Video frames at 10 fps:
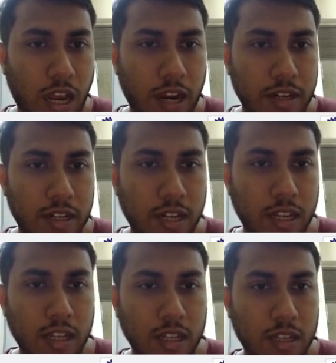rt
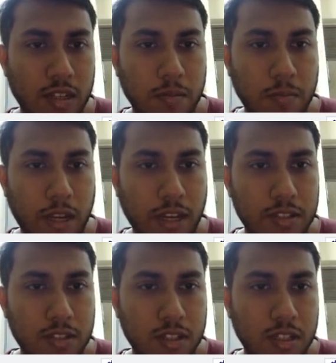
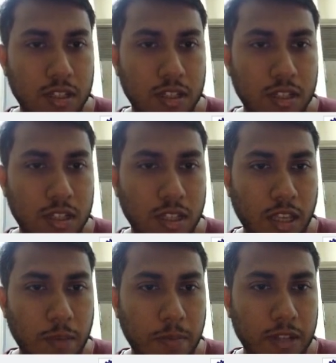plus
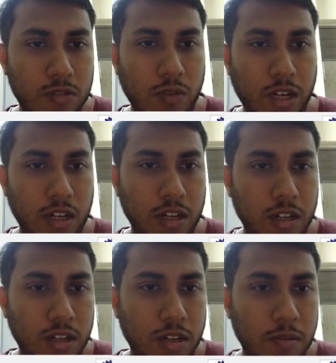k plus 1
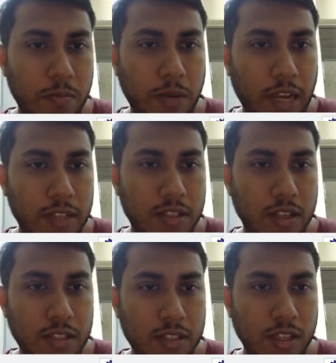plus
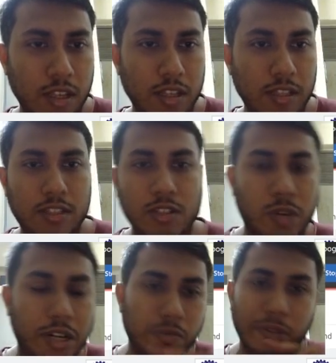c. This is
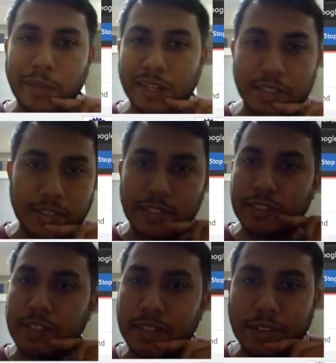what we meant
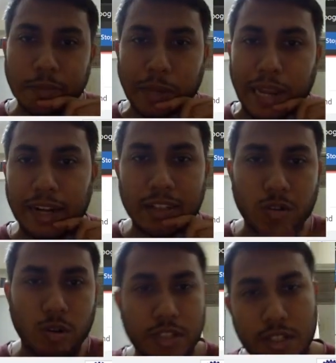by adding a
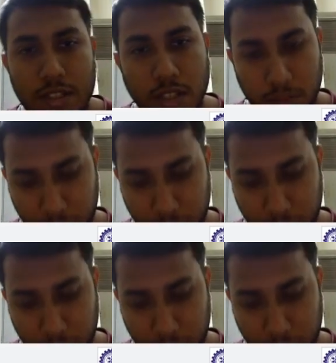constant c.